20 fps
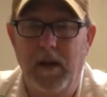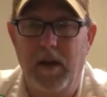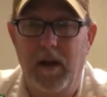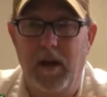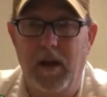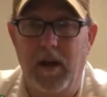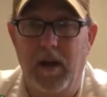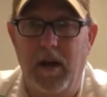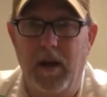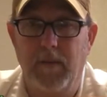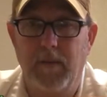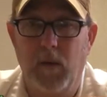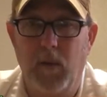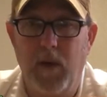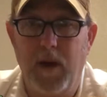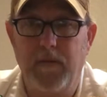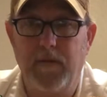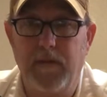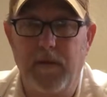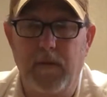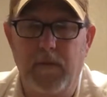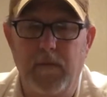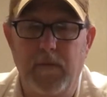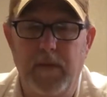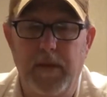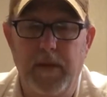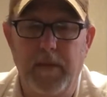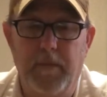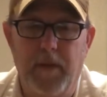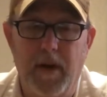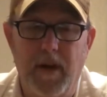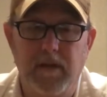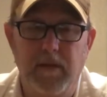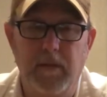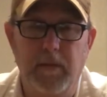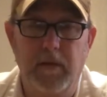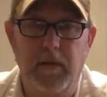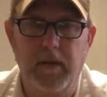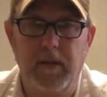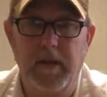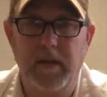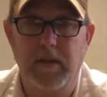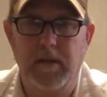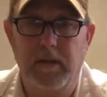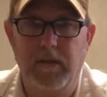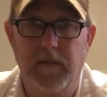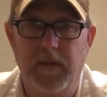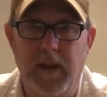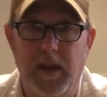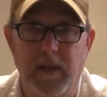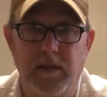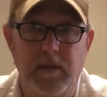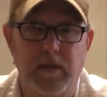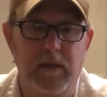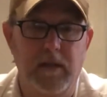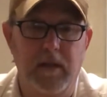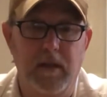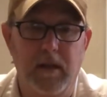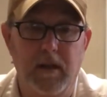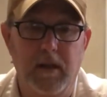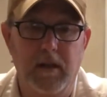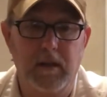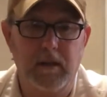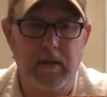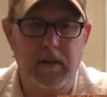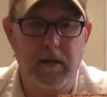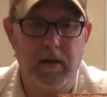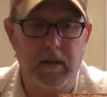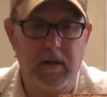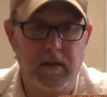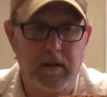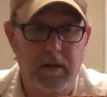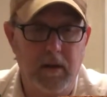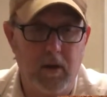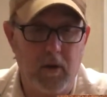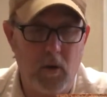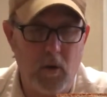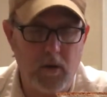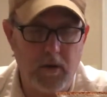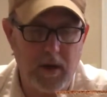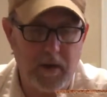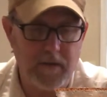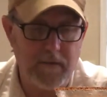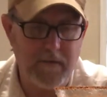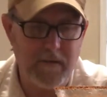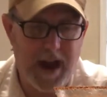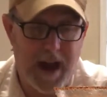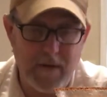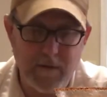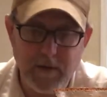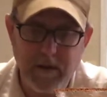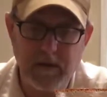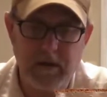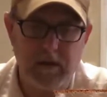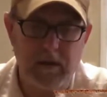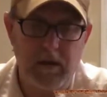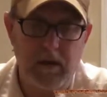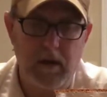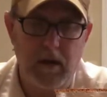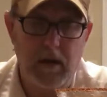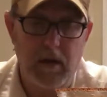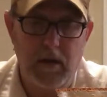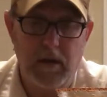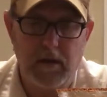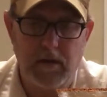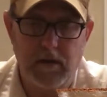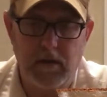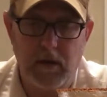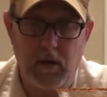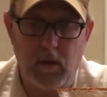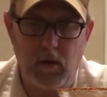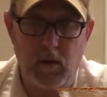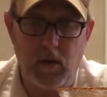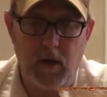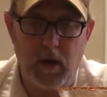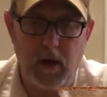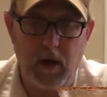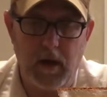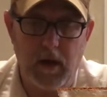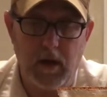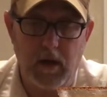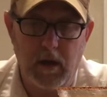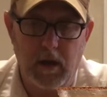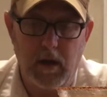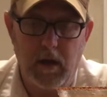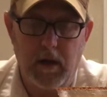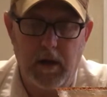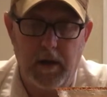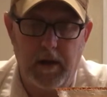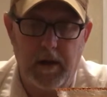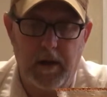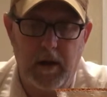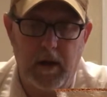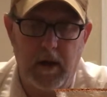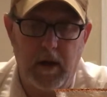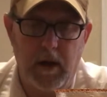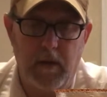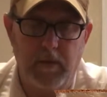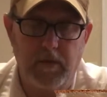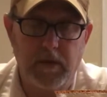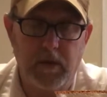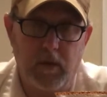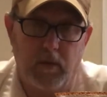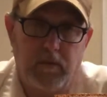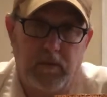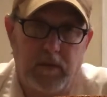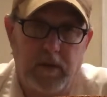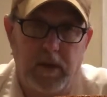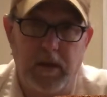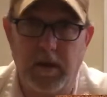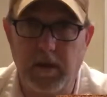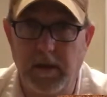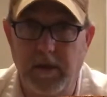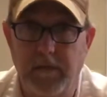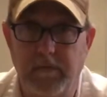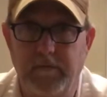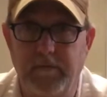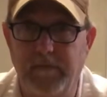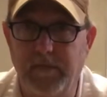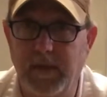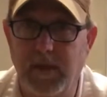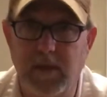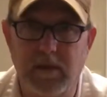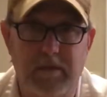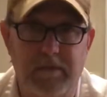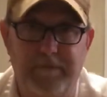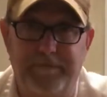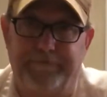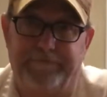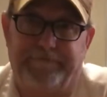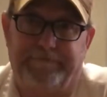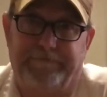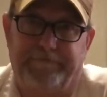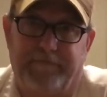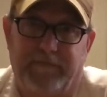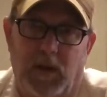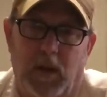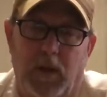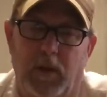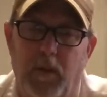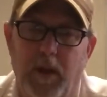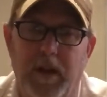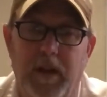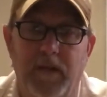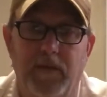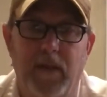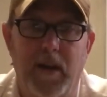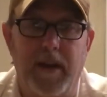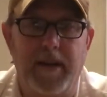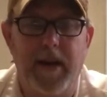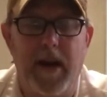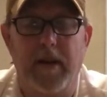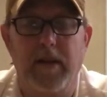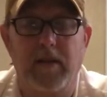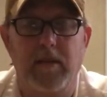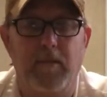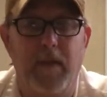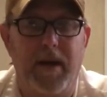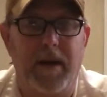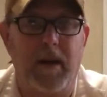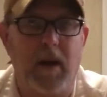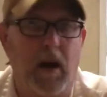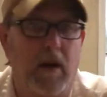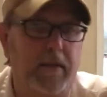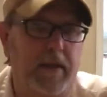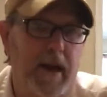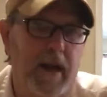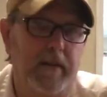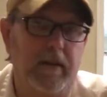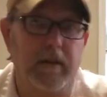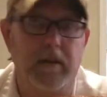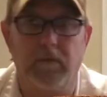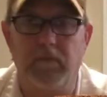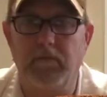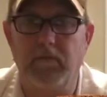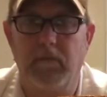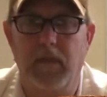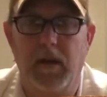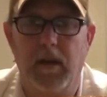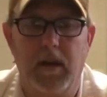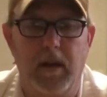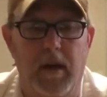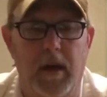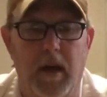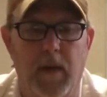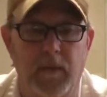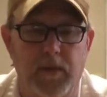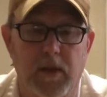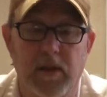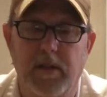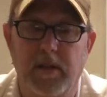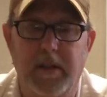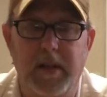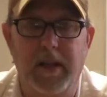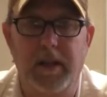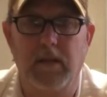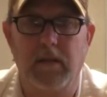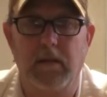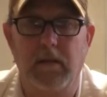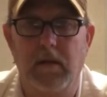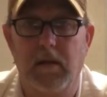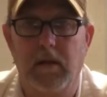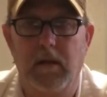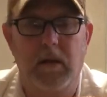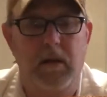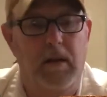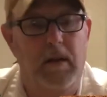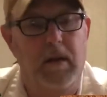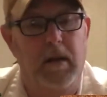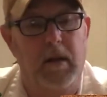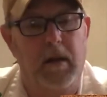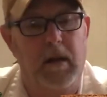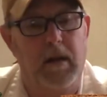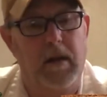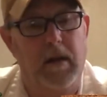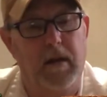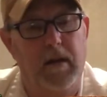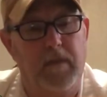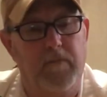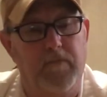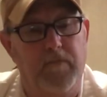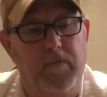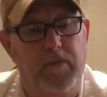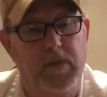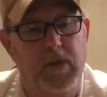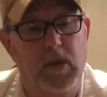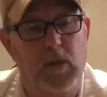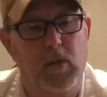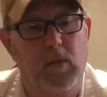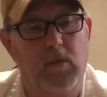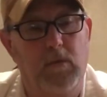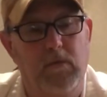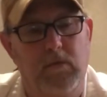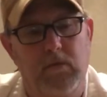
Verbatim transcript: um, away from the possibilities of catching the, the coronavirus. So, uh, um, so just the only way you can find out is by contacting them. Um, just see. Uh, so